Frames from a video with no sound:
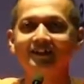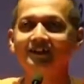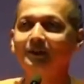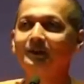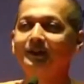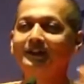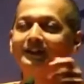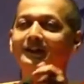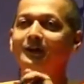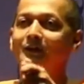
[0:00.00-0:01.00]
So you're
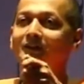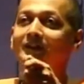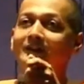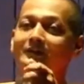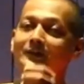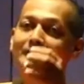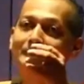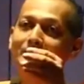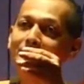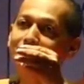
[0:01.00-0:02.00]
taking notes. So the
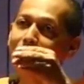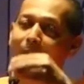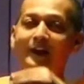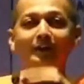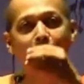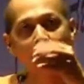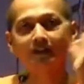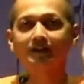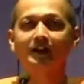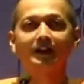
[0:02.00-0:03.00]
mobile phone
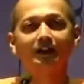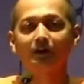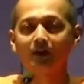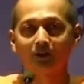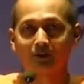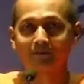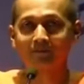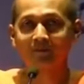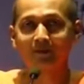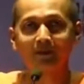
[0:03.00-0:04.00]
is learning, no doubt.
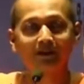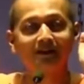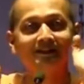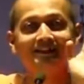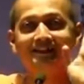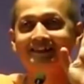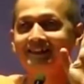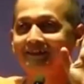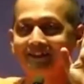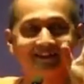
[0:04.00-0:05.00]
But
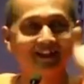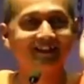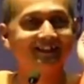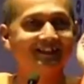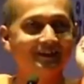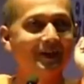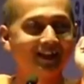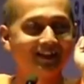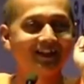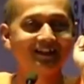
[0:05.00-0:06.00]
whether you are
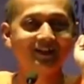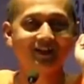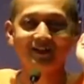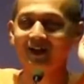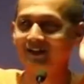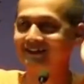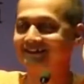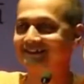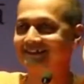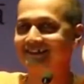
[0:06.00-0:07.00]
learning or not,
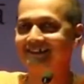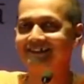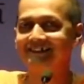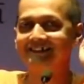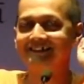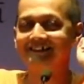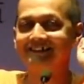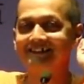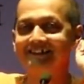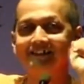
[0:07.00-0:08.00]

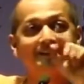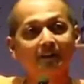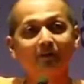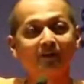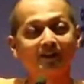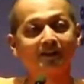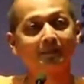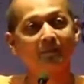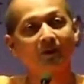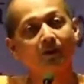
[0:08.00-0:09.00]
this is the difference.
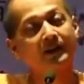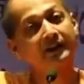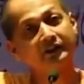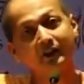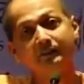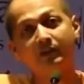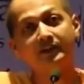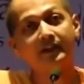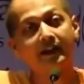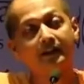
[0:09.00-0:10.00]
One extreme
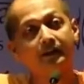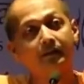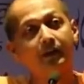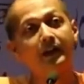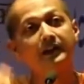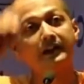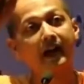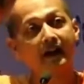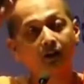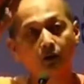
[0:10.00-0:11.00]
was that, where he
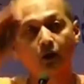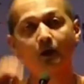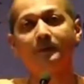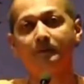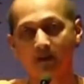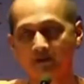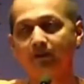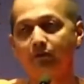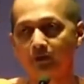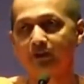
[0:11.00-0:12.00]
had to copy because
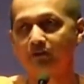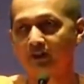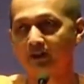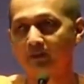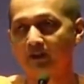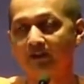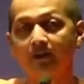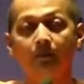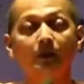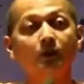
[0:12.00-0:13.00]
of force of
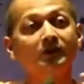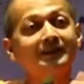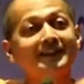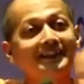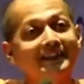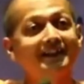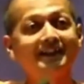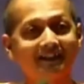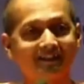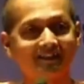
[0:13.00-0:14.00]
circumstance. But you see the
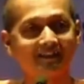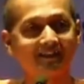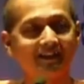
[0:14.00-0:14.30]
eagerness.